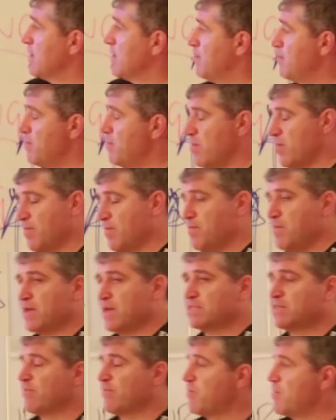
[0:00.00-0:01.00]
um, had
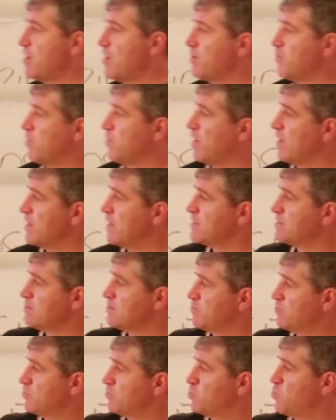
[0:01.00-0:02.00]
massive amount of
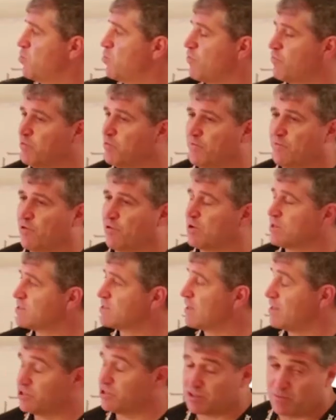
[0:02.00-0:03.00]
players, 12 we've
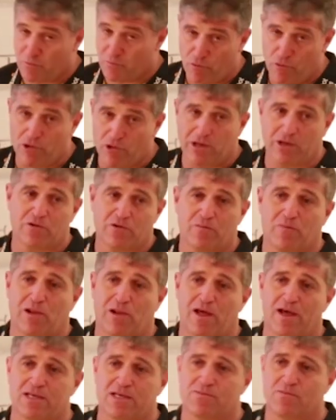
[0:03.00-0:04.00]
lost, and some really good
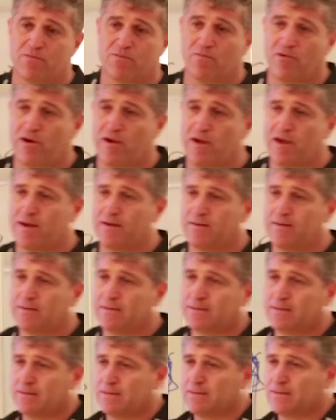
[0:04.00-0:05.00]
players, might I add.
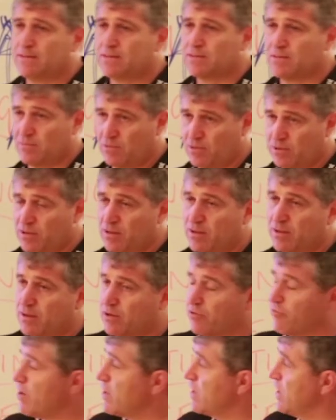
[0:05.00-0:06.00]
So, like uh,
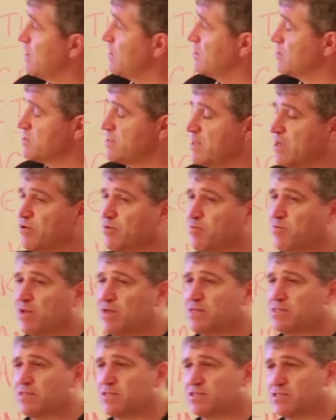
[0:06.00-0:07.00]
uh, Greg Inglis now, who
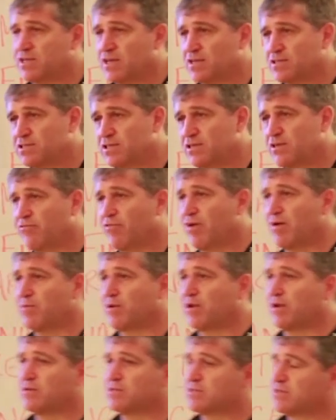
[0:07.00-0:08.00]
plays at the South Sydney
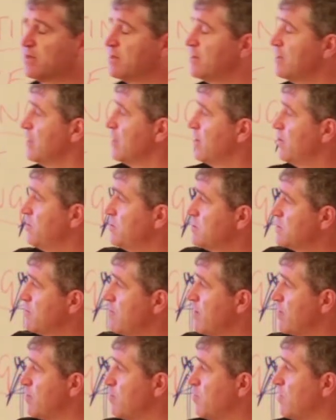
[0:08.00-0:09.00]
Rabbitohs, and a host
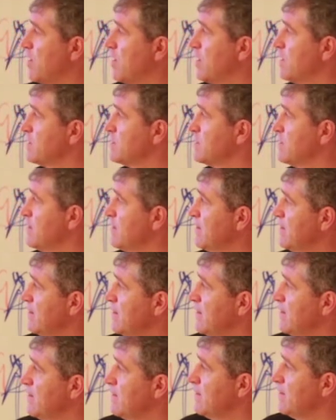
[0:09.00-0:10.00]
of other players.
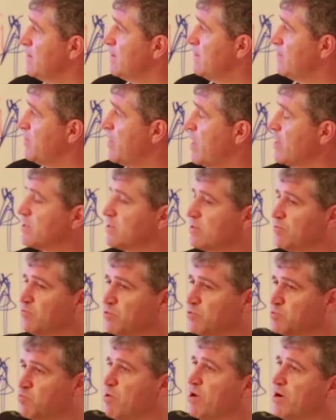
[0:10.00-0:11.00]
That
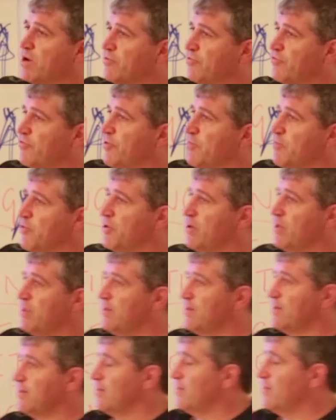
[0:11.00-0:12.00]
was one, to me,